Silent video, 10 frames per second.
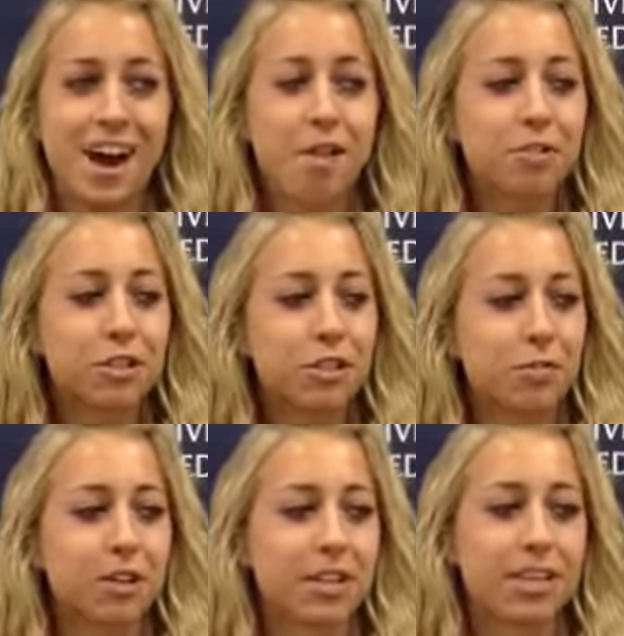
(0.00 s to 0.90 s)
I'm just
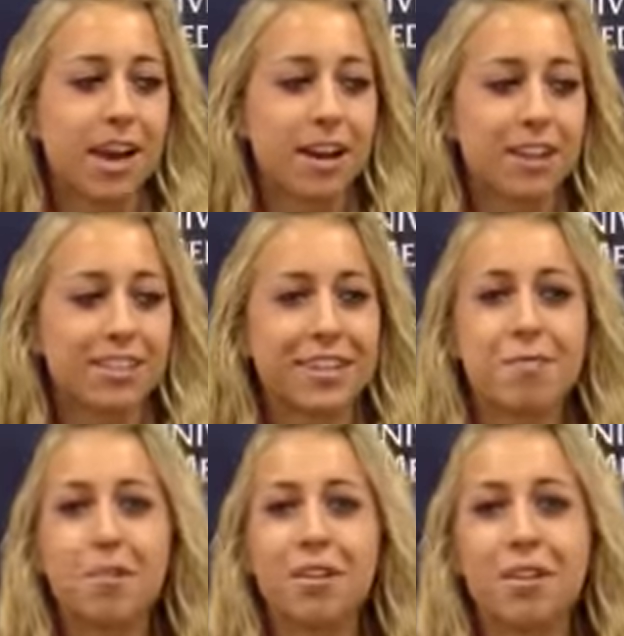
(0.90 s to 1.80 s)
super excited. It's going to
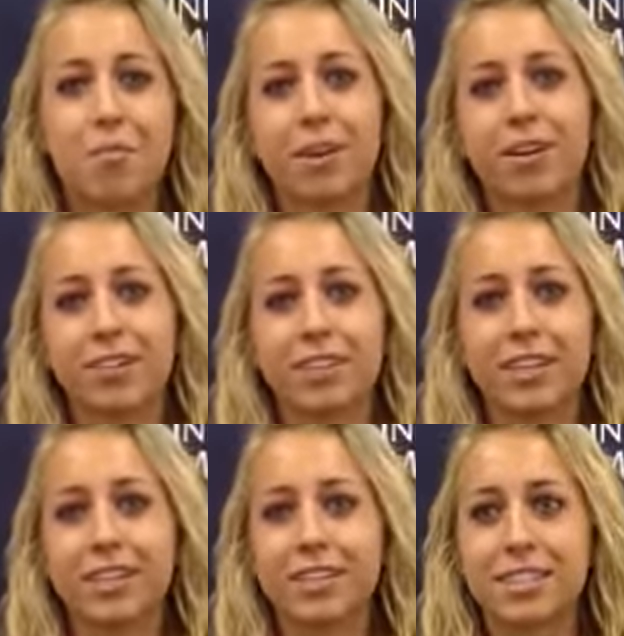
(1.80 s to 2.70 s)
be a little
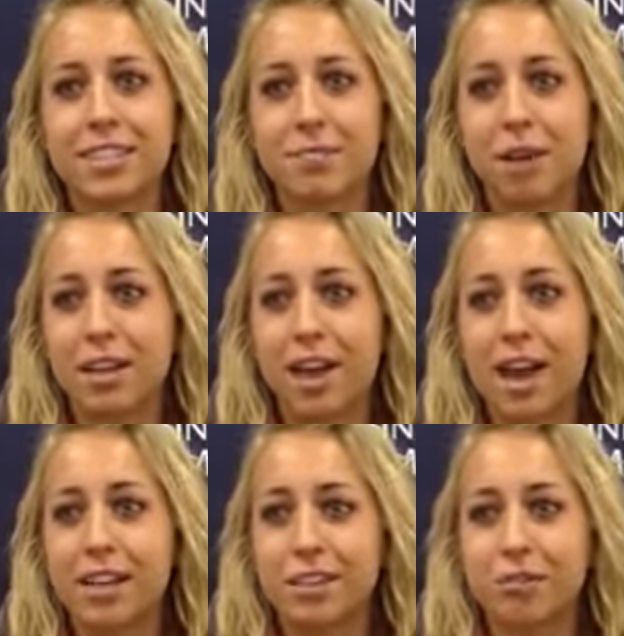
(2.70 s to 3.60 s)
bittersweet because it is my
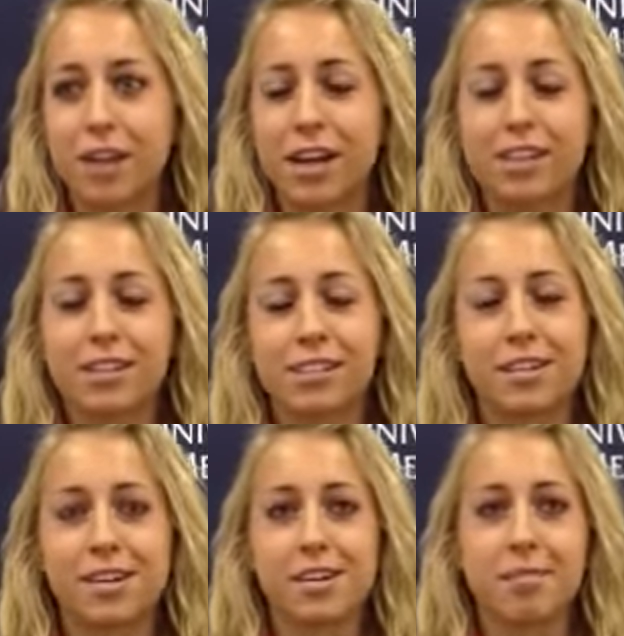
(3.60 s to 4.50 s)
last race.
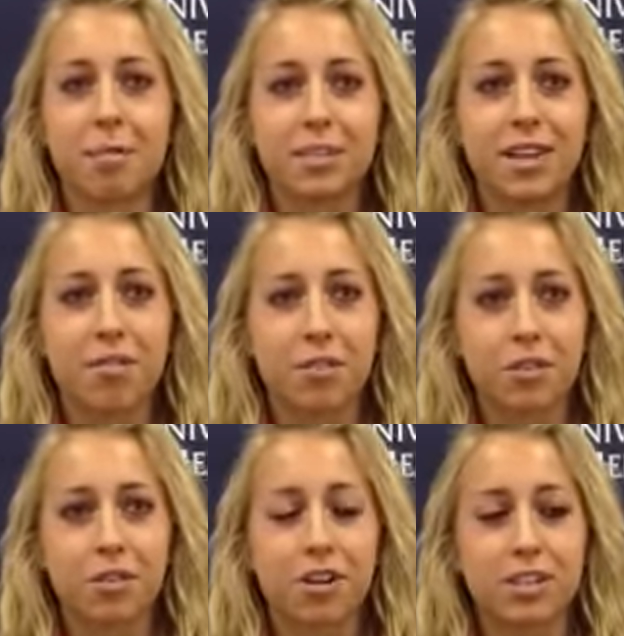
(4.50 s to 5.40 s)
I'll be done with
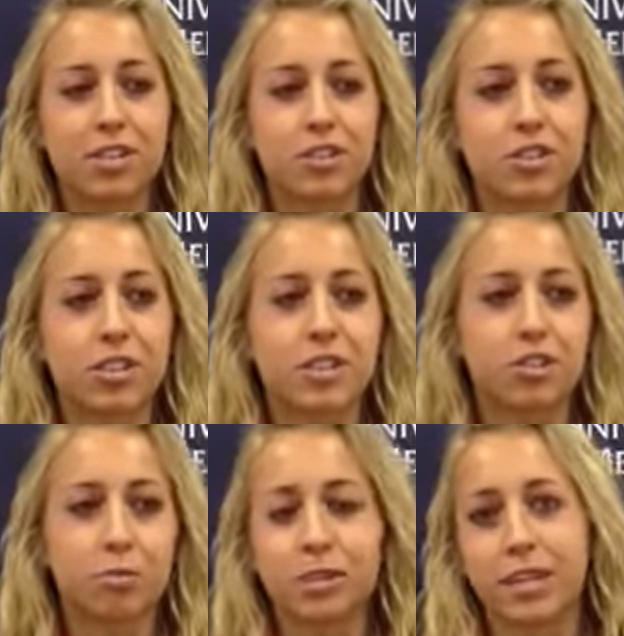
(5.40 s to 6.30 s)
cross-country
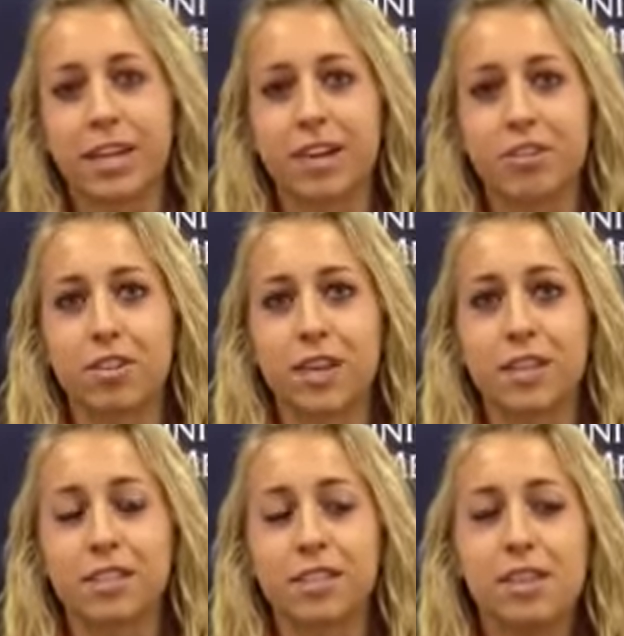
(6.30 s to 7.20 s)
eligibility after
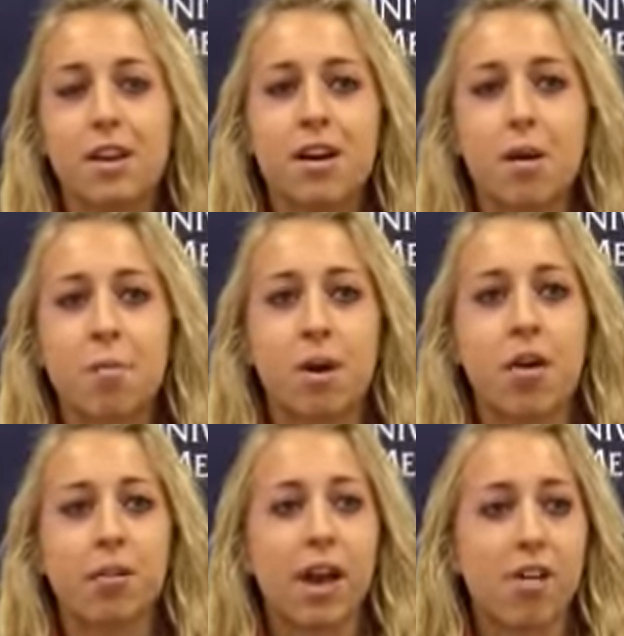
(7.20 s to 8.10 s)
this.
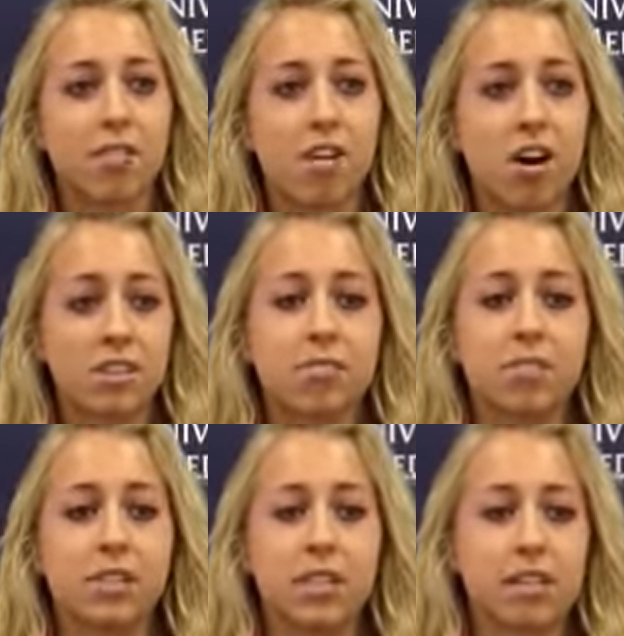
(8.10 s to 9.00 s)
But we have an awesome
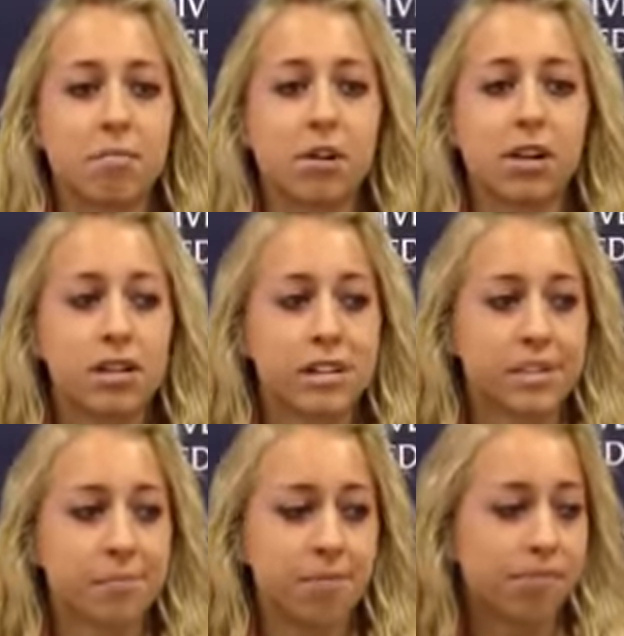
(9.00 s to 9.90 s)
team.
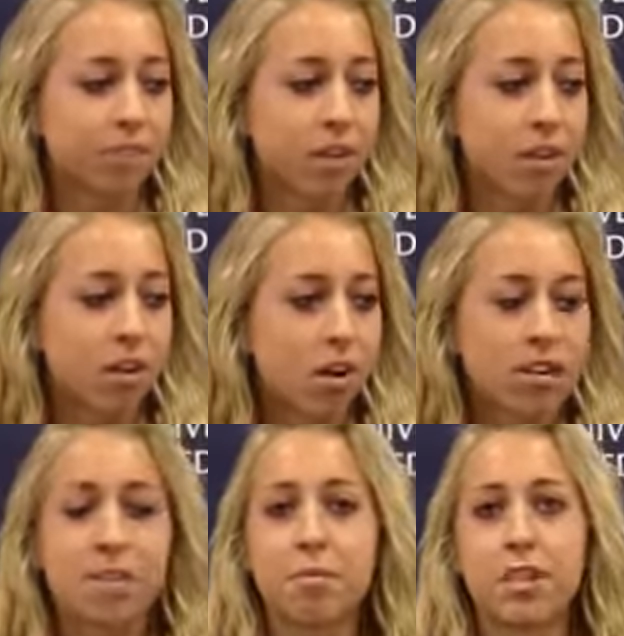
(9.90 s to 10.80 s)
Our
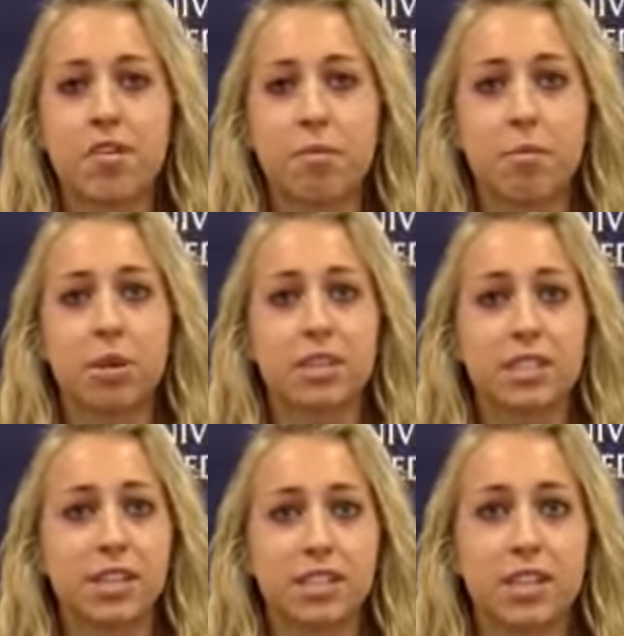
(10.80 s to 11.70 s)
team has never been more
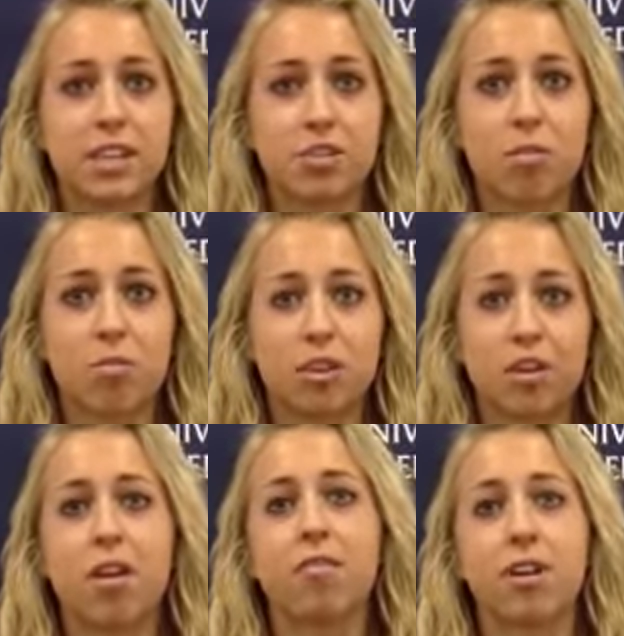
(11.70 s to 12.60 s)
consistent, so I'm really
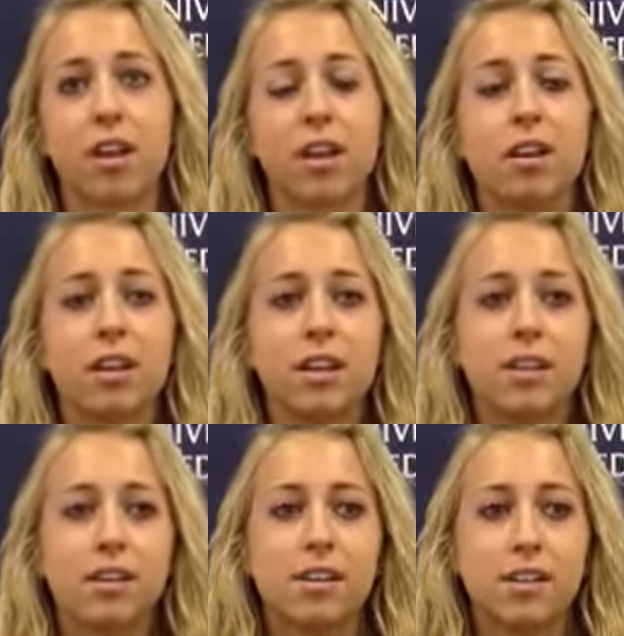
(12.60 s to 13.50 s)
confident.
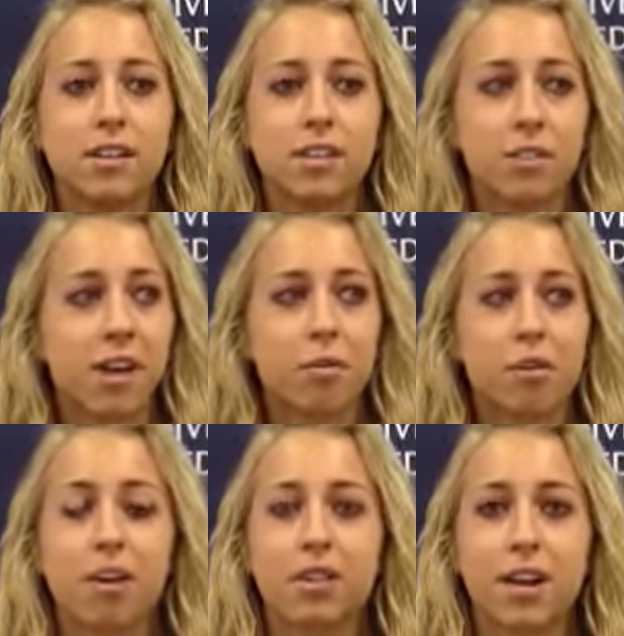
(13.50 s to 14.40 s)
So, yeah, we're
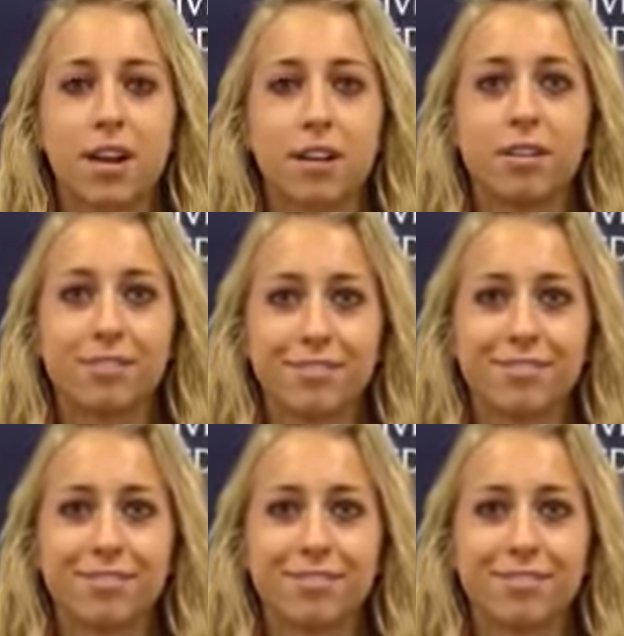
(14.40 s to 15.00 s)
all excited.